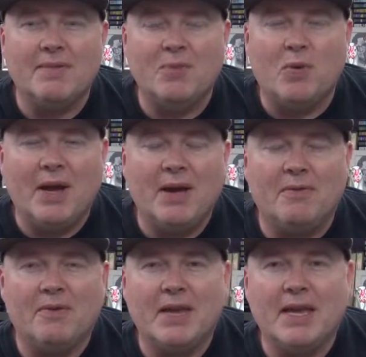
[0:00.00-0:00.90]
have brought
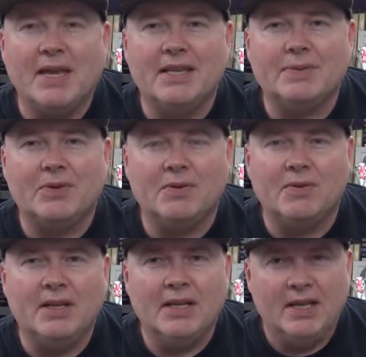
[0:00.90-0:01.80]
out a
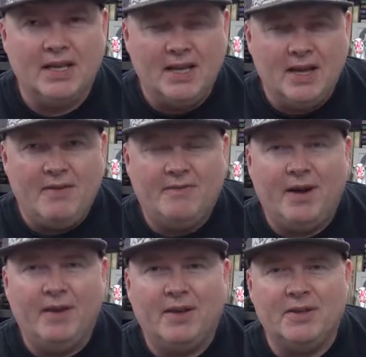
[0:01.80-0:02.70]
special
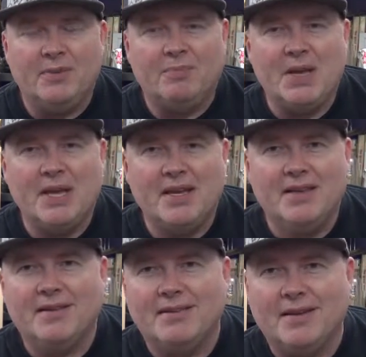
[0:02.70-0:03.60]
500
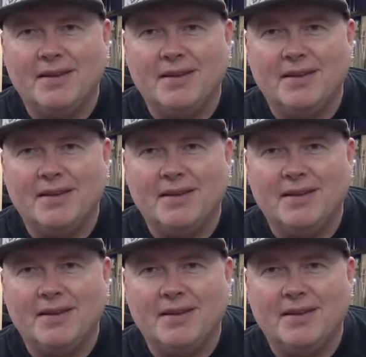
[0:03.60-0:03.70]
million